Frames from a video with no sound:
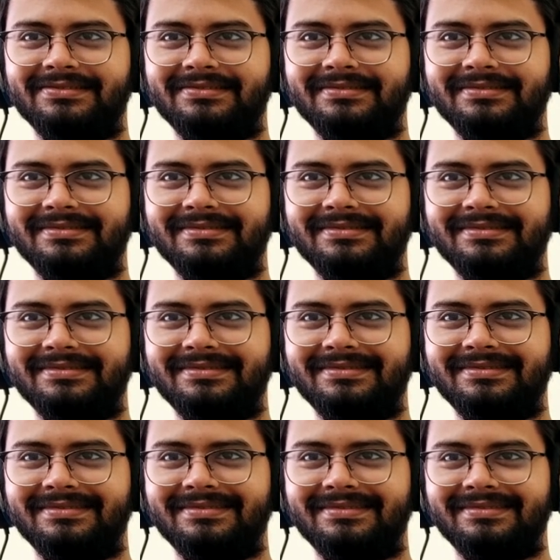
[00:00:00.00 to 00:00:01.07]

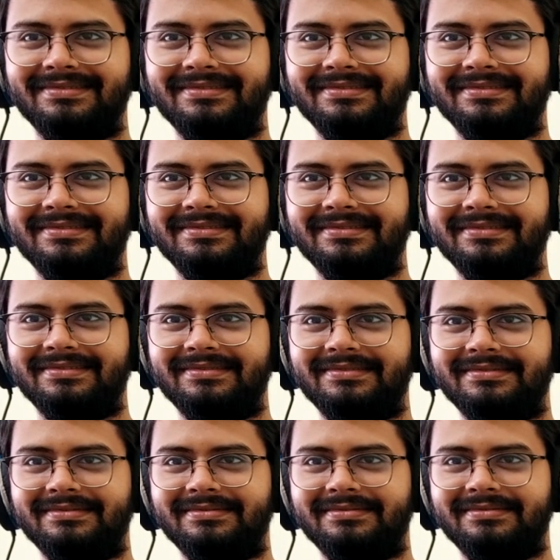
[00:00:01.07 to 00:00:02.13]

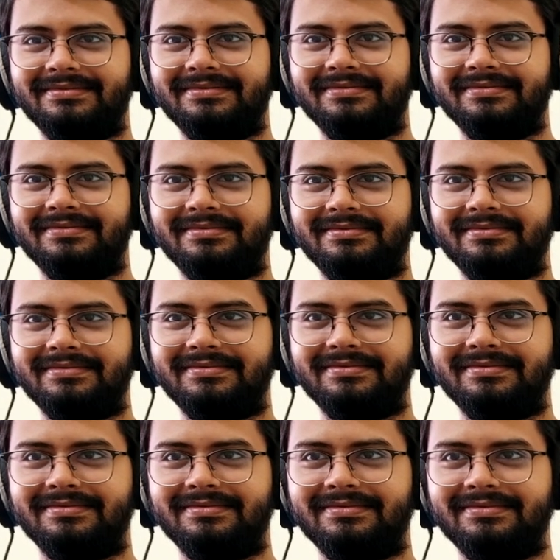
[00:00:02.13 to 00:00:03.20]

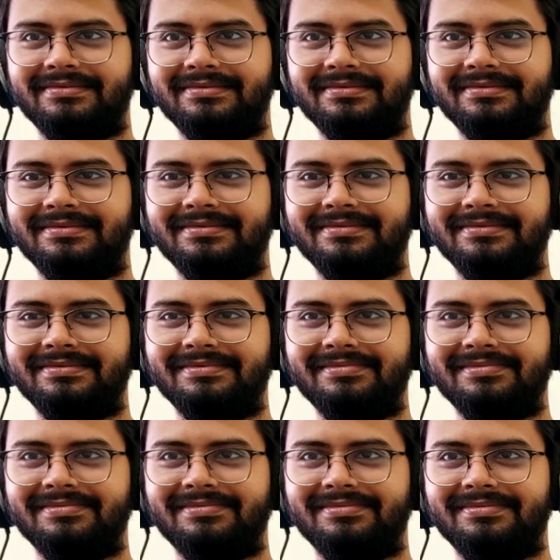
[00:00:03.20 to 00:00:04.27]

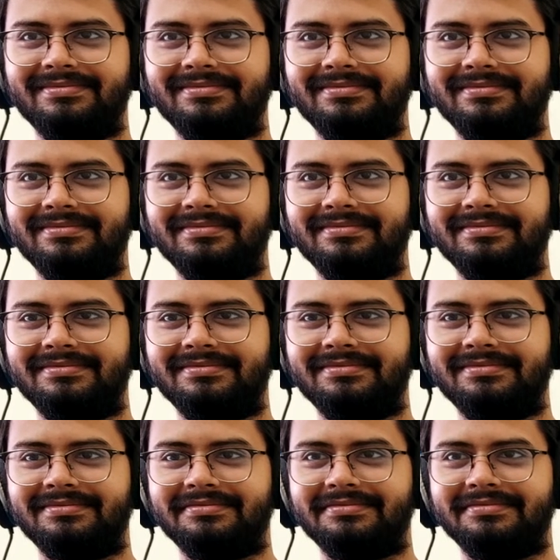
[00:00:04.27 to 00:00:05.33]

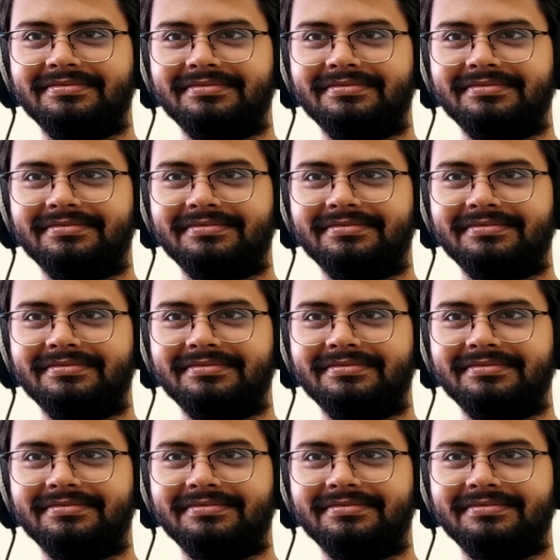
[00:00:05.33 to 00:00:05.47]
Nobody speaks.